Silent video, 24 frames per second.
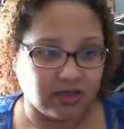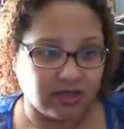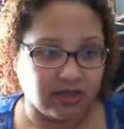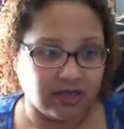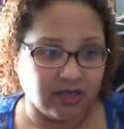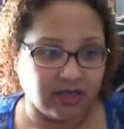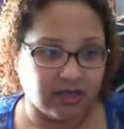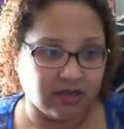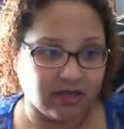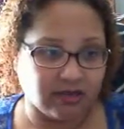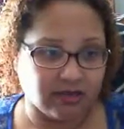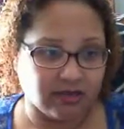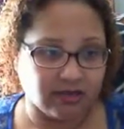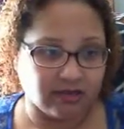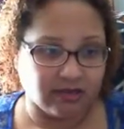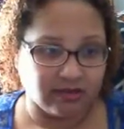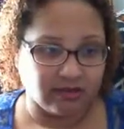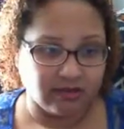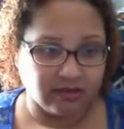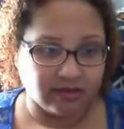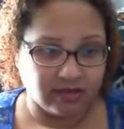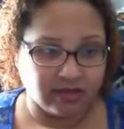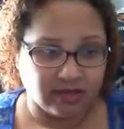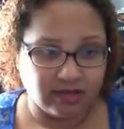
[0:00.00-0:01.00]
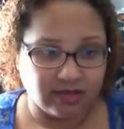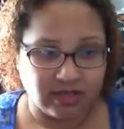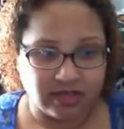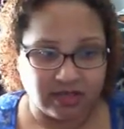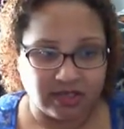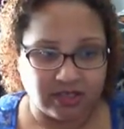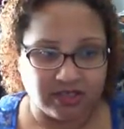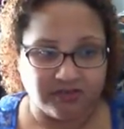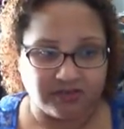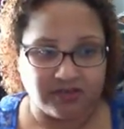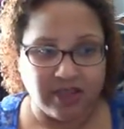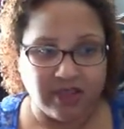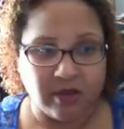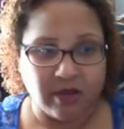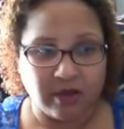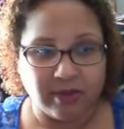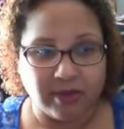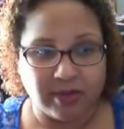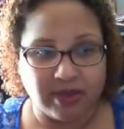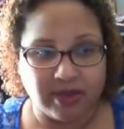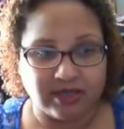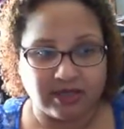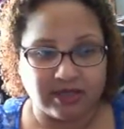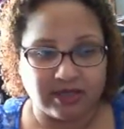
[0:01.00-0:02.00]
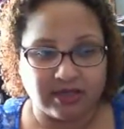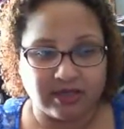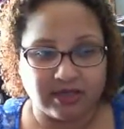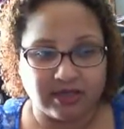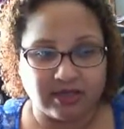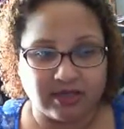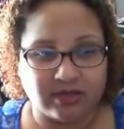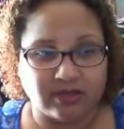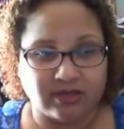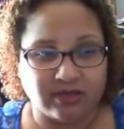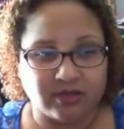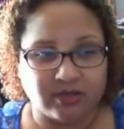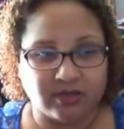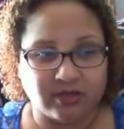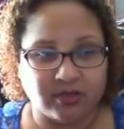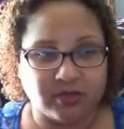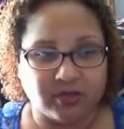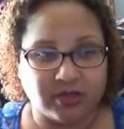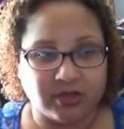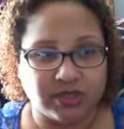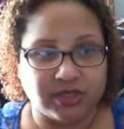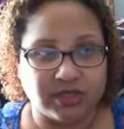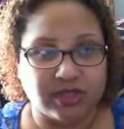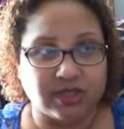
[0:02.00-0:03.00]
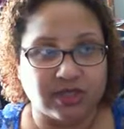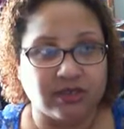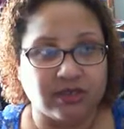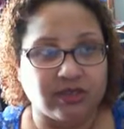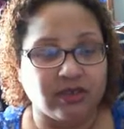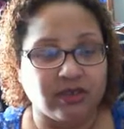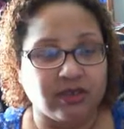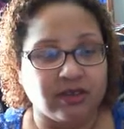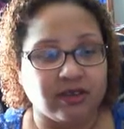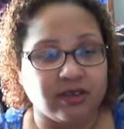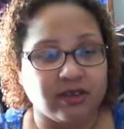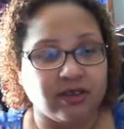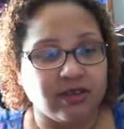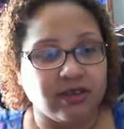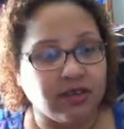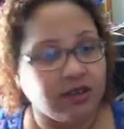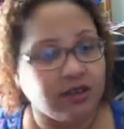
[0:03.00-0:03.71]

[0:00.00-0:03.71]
here so like these flower pots are sitting on the windowsill here